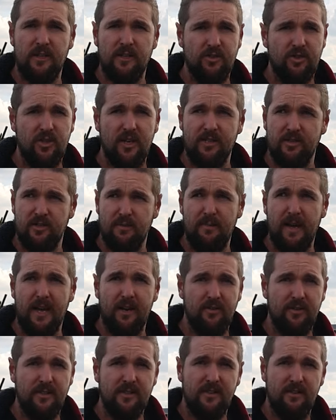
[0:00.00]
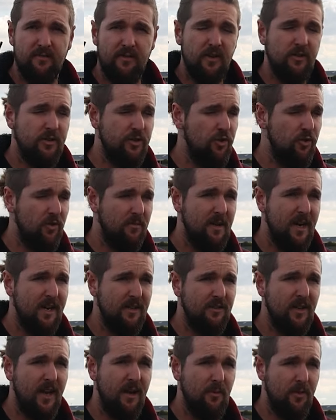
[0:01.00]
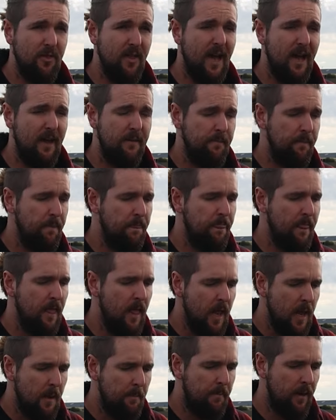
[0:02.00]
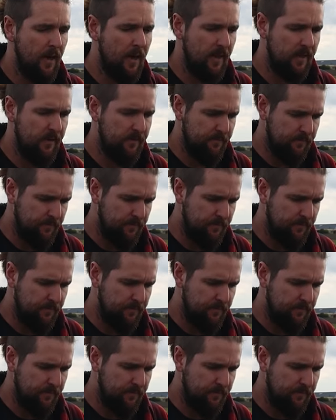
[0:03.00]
can charge the batteries in a very short amount of time with that. But